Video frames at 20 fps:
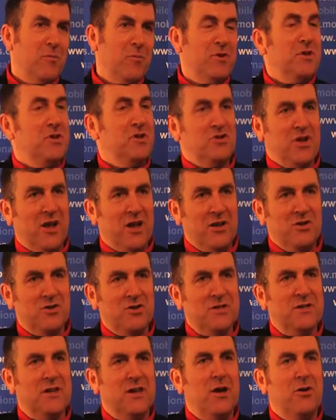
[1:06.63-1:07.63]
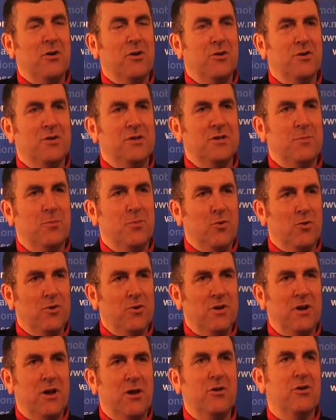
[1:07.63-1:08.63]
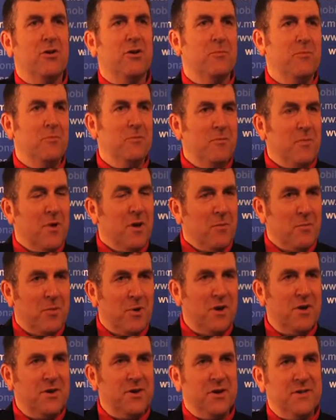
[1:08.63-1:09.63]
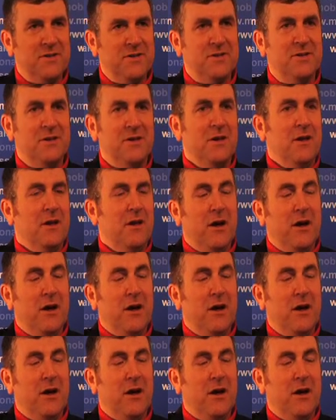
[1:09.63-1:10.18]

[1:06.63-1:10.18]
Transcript: but there's challenges in how you're going to support it, how you're going to monetize it,